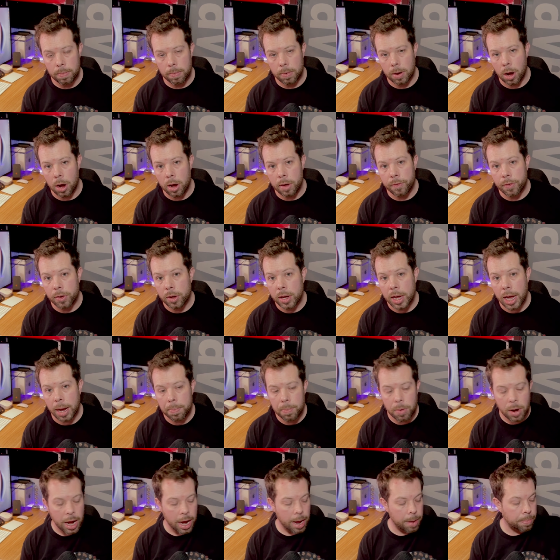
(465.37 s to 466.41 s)
iPhone
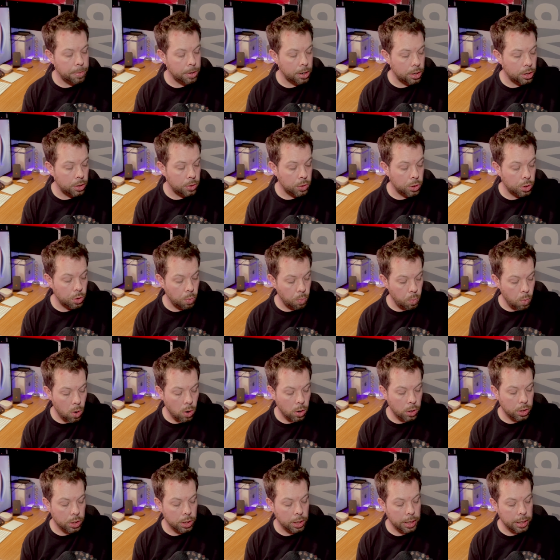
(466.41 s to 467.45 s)
camera app and use your
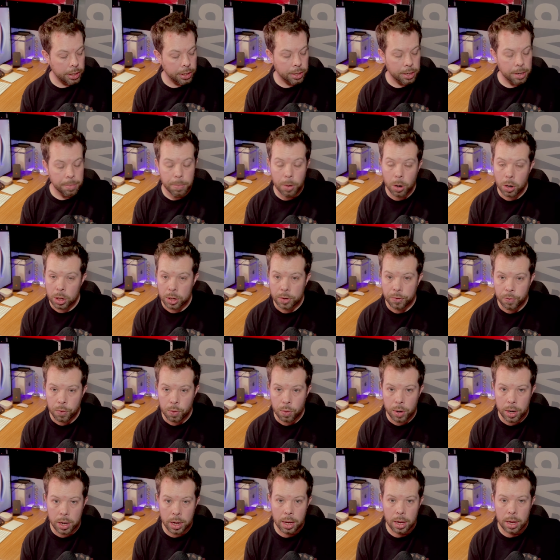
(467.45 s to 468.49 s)
watch as a monitor for
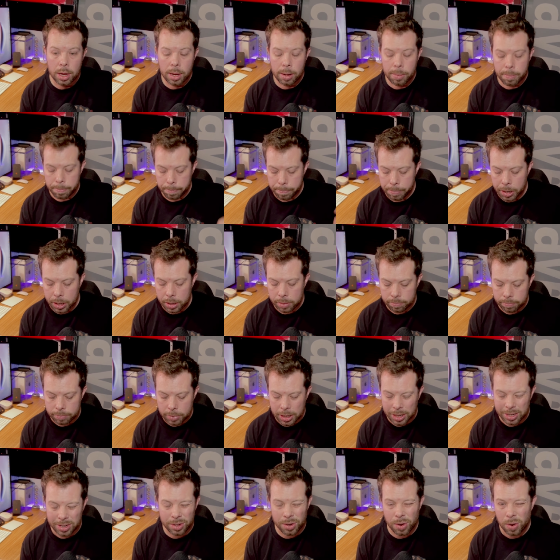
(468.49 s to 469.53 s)
it, but
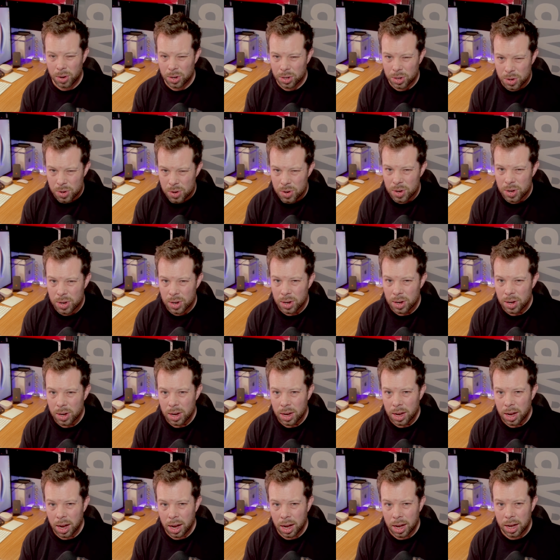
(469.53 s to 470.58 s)
it's not as good,
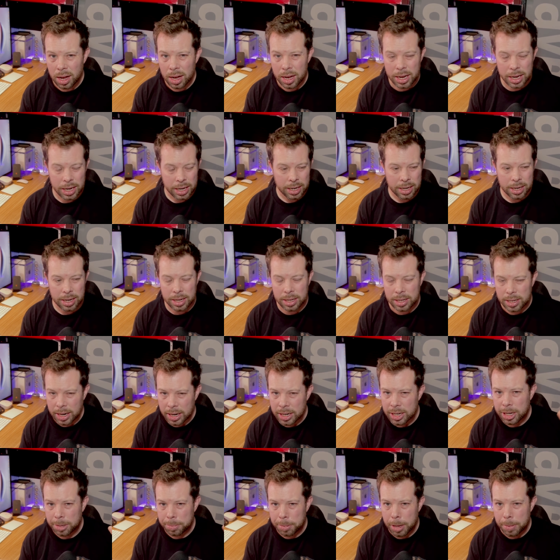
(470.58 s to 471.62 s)
uh, it
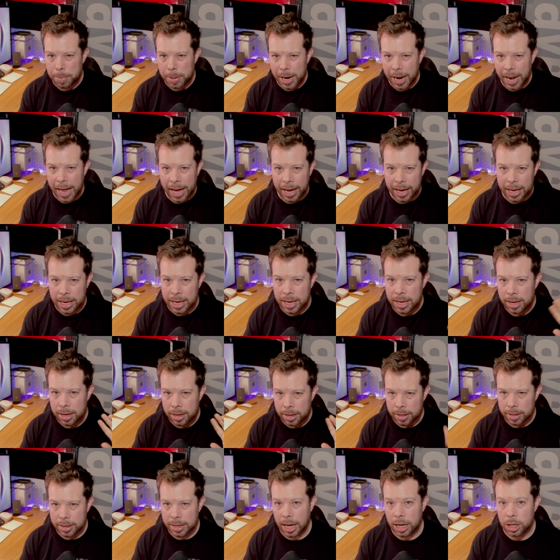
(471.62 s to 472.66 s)
tends to be a bit laggy,
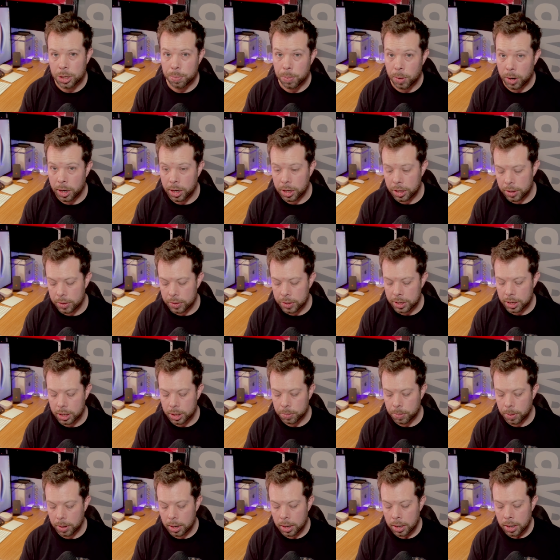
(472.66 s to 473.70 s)
that's why I use this
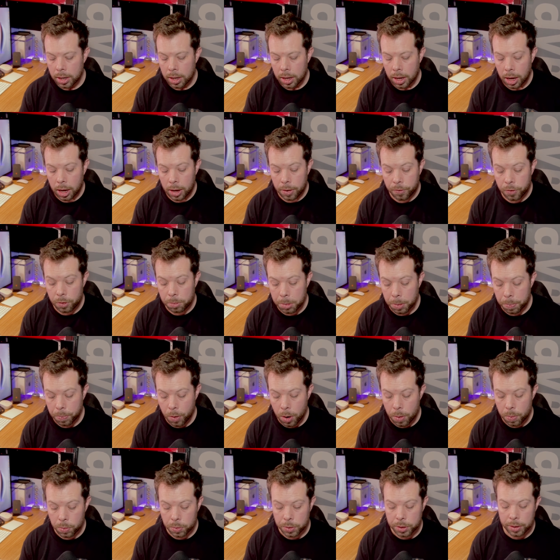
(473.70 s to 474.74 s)
one. Uh, Filmic
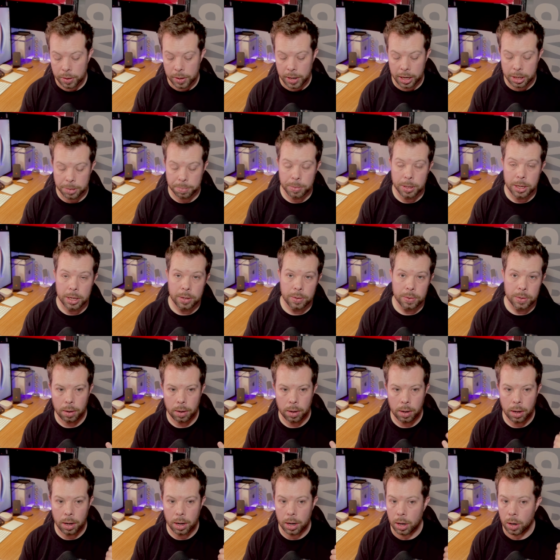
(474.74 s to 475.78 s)
Pro also lets me use
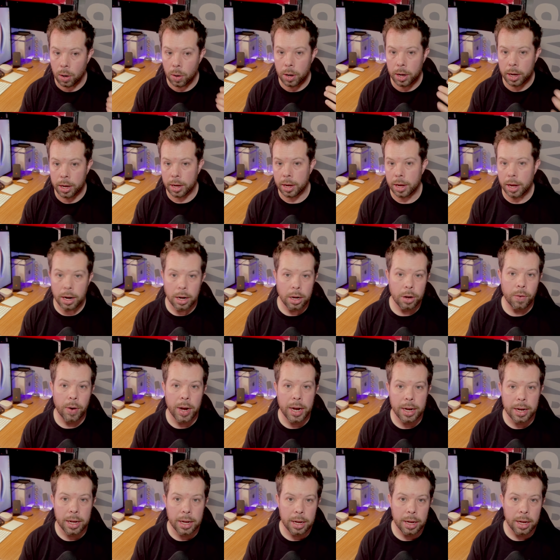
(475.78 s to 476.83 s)
uh, log colour
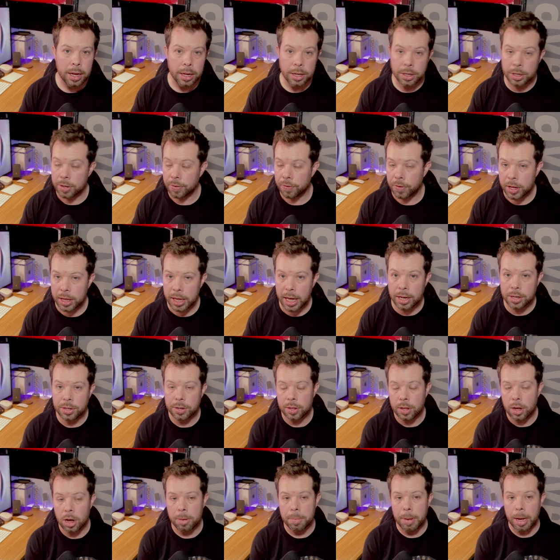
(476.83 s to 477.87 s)
grading and stuff like that, so
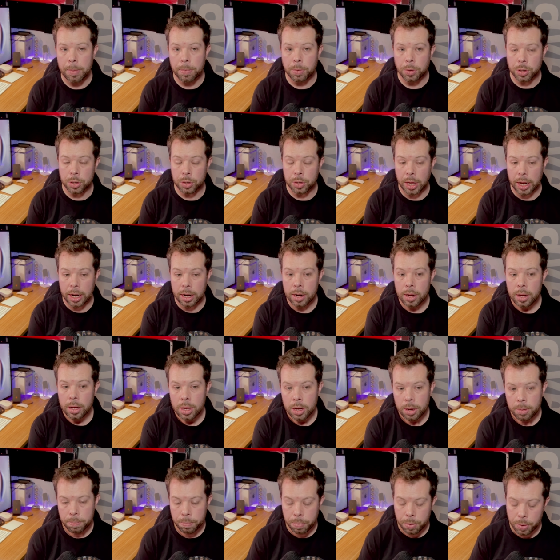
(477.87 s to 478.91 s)
that I'm able to then
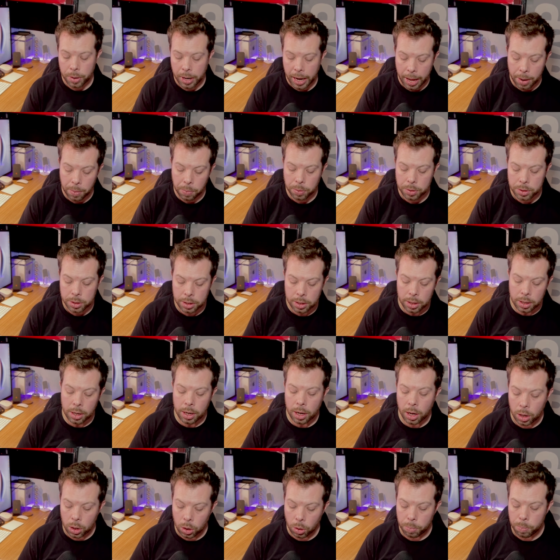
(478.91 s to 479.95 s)
pull out
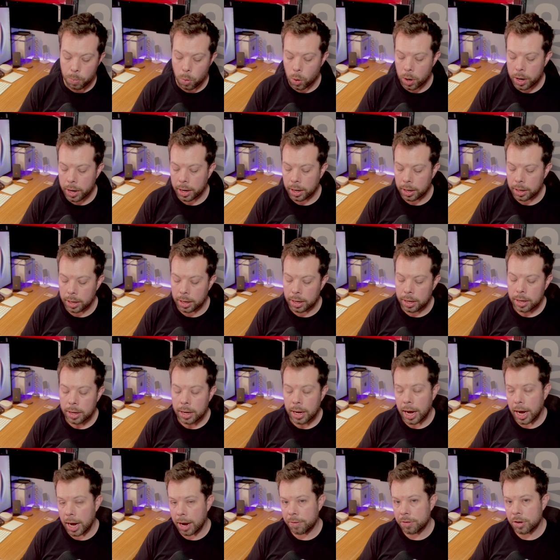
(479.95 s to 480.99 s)
a lot more colour
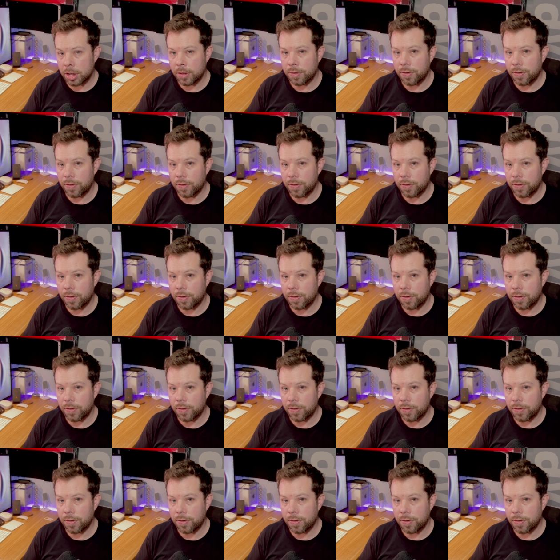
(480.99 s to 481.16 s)
after the